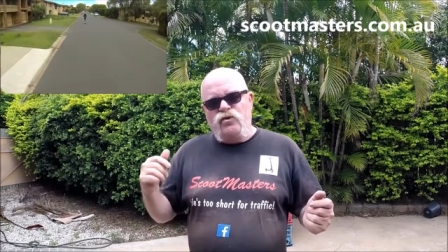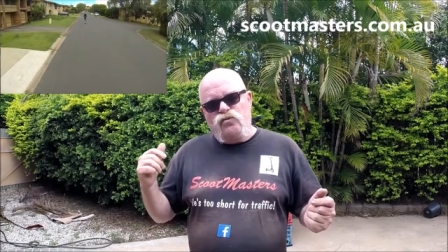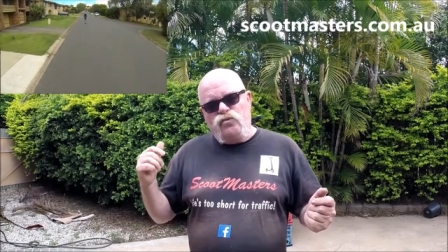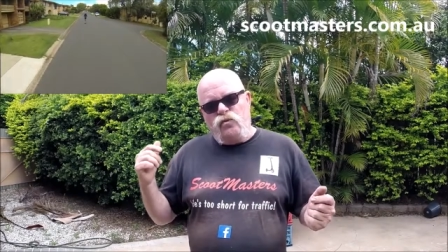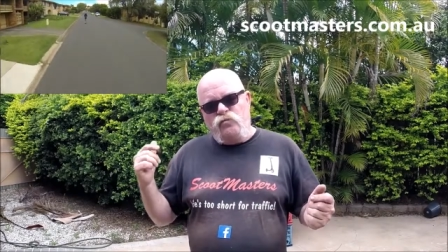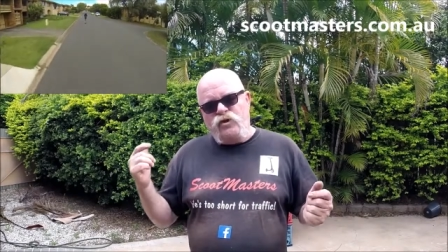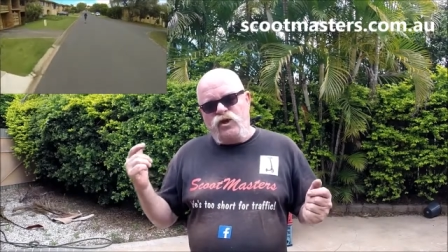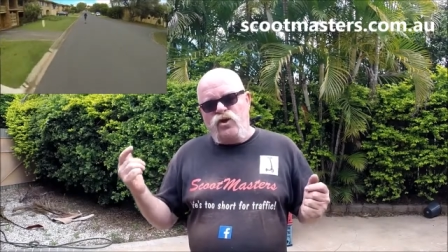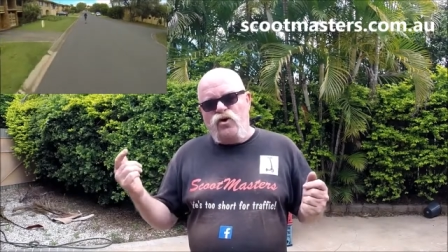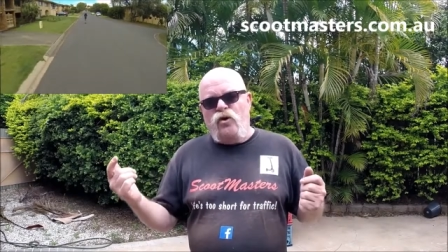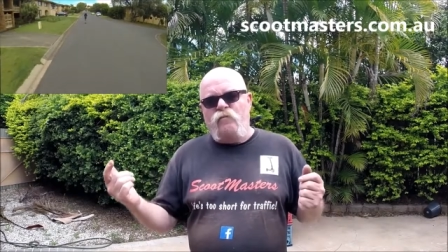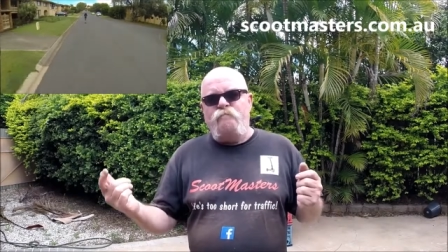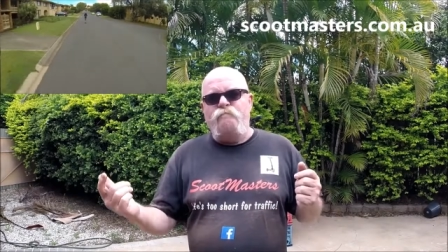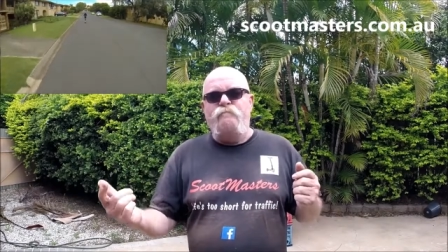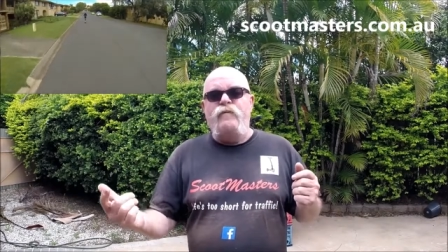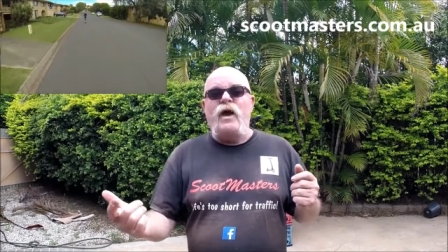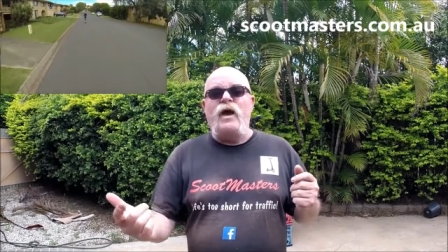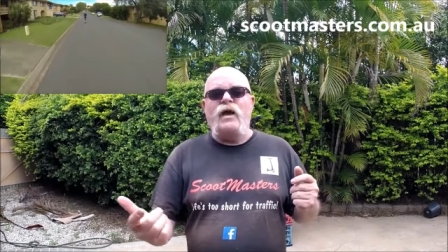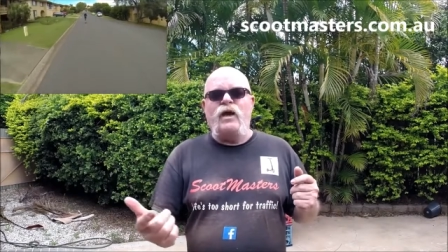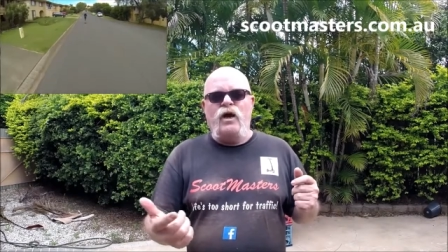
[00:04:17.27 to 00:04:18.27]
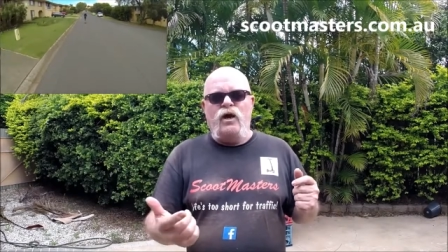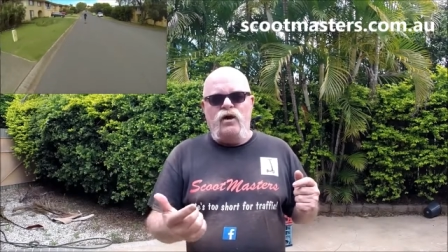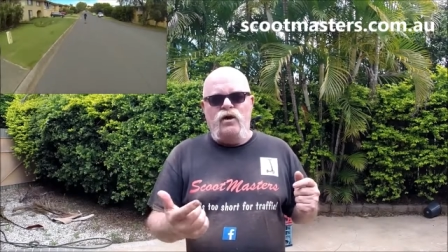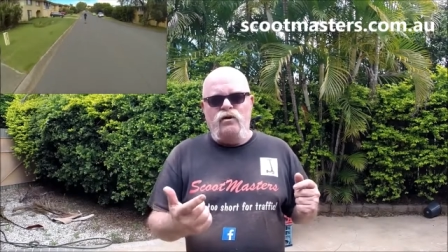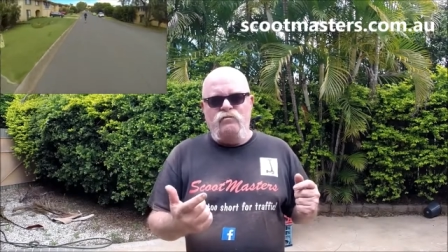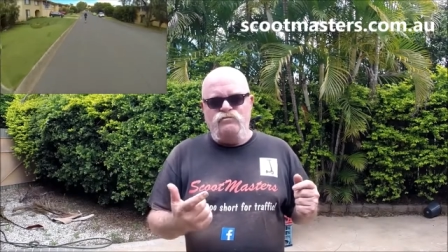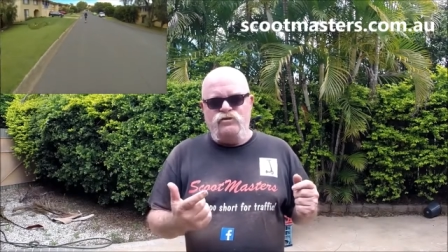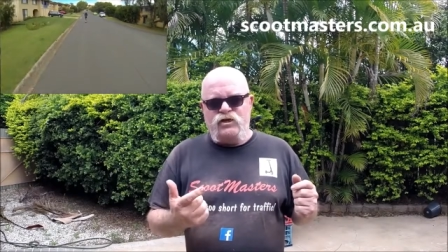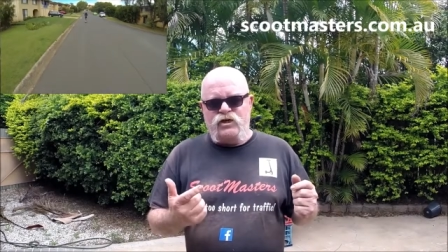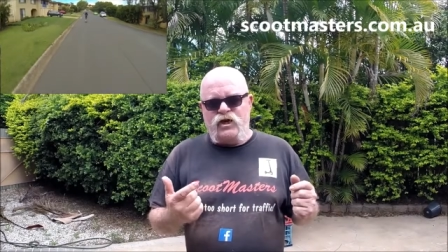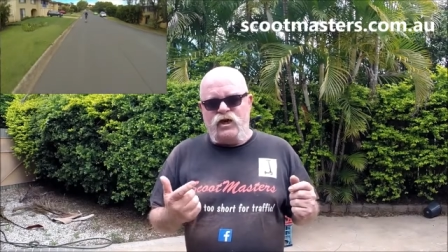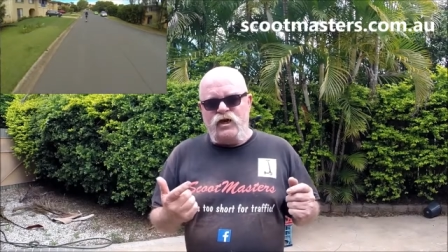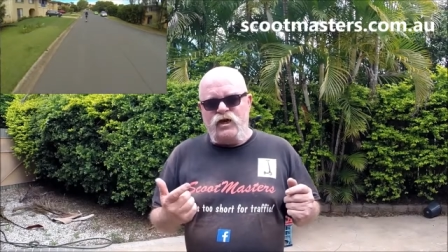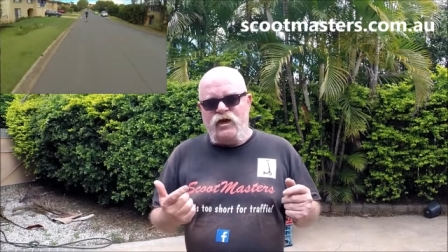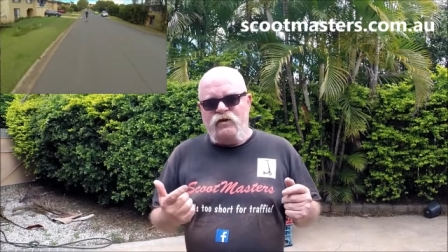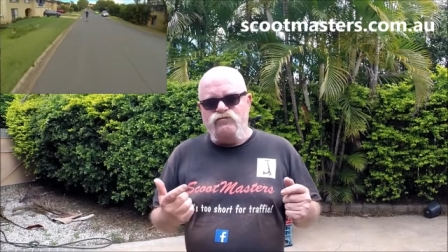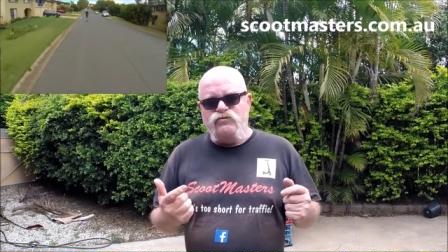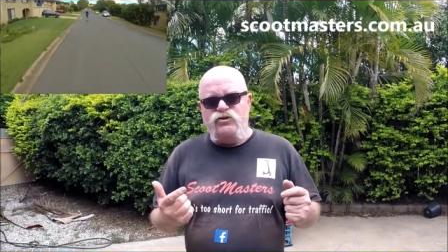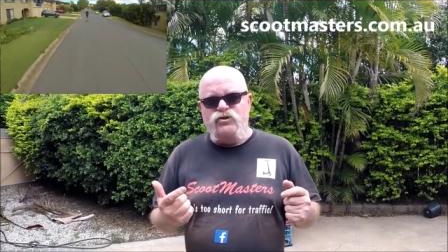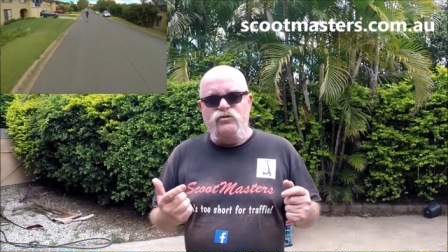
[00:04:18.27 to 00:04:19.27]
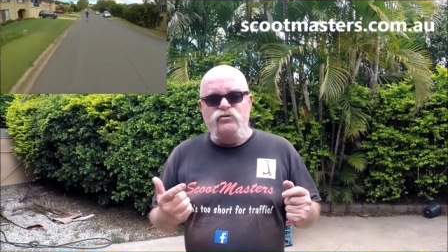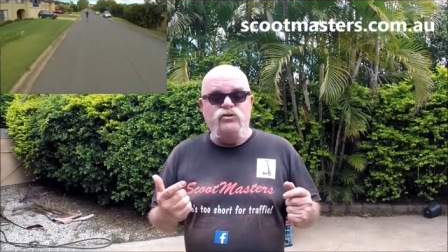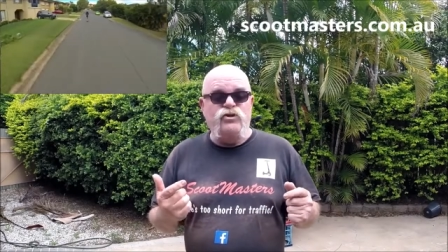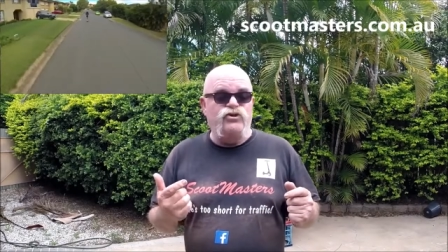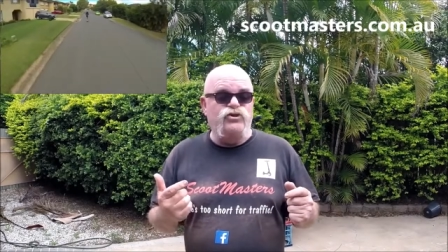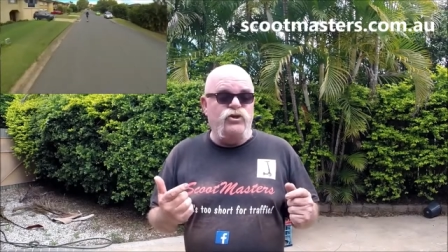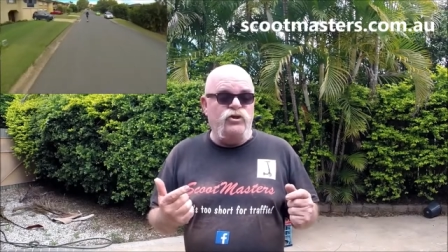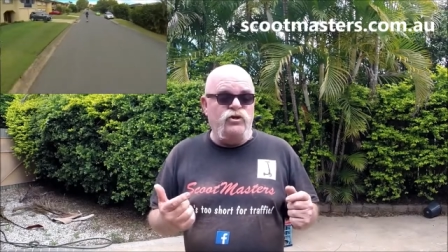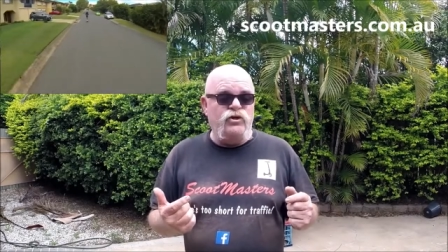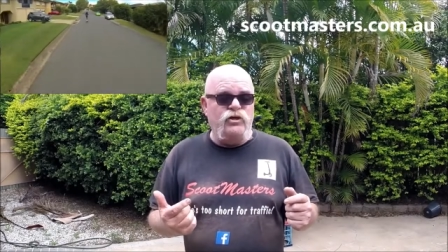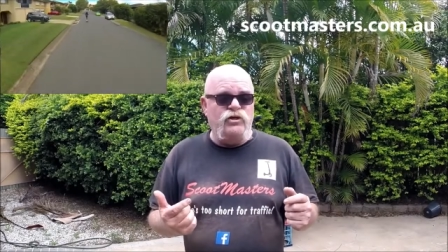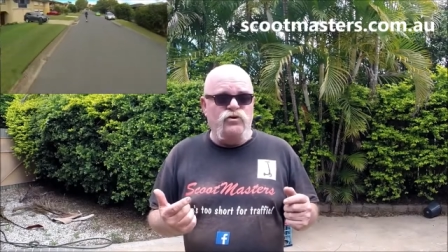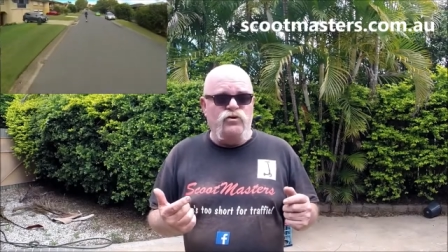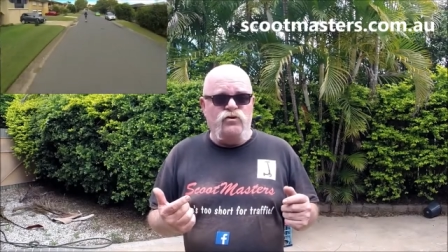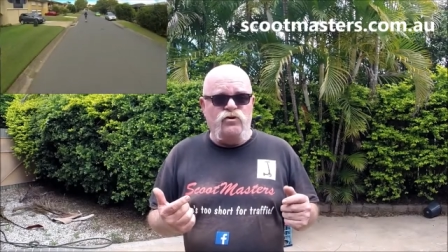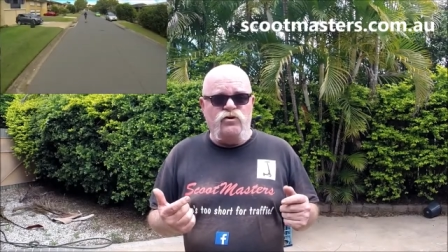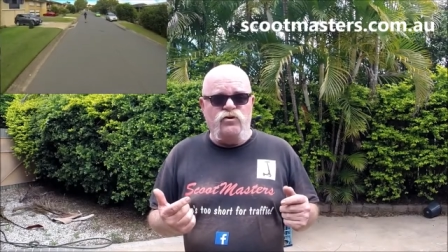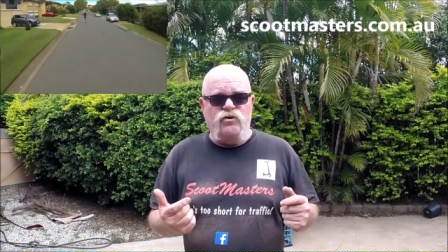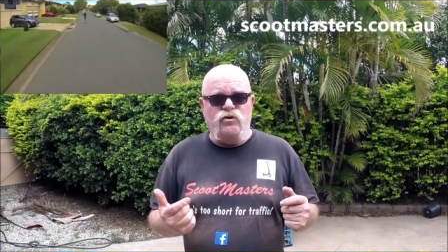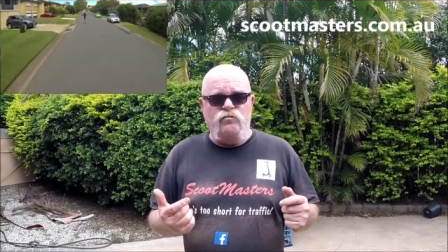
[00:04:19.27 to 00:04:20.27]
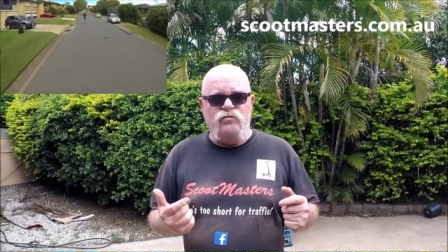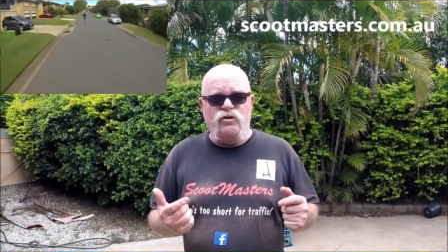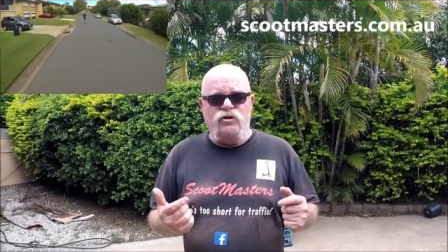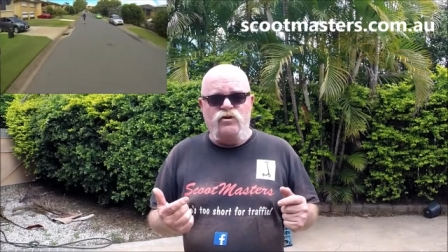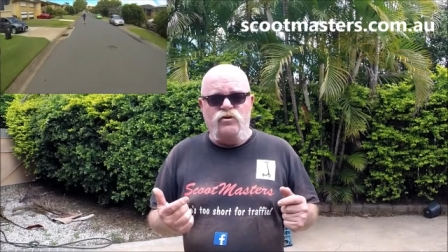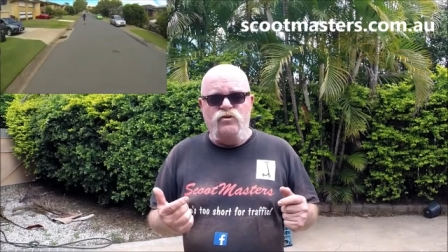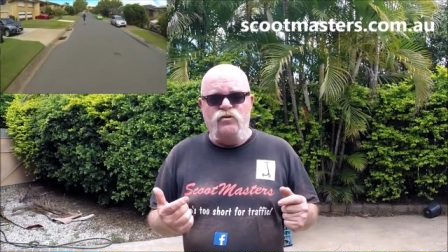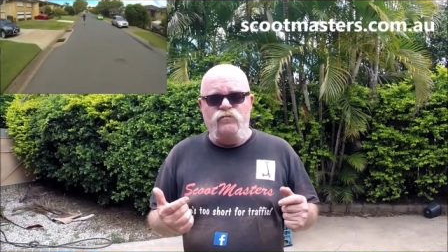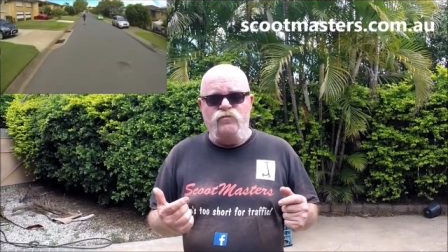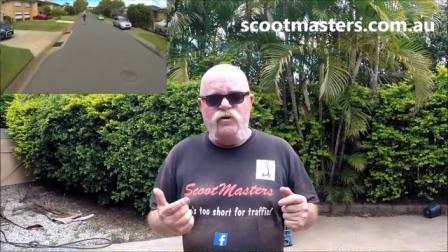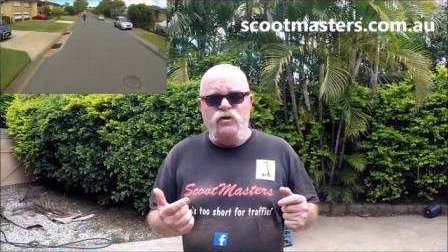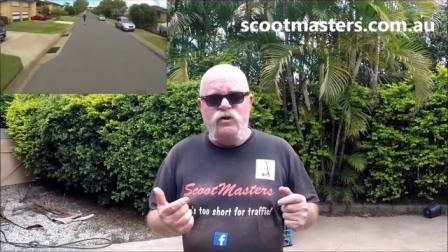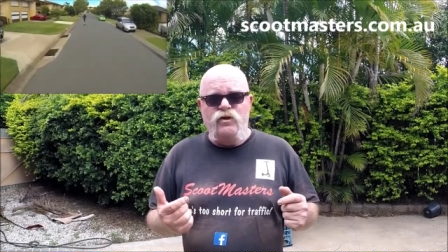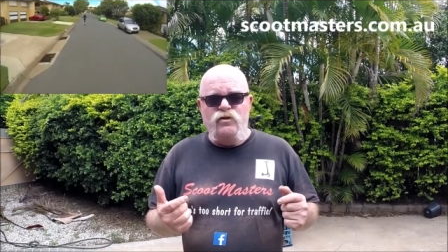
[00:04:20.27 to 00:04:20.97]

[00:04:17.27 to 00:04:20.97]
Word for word: When we got back home today after doing the 39 kilometer loop,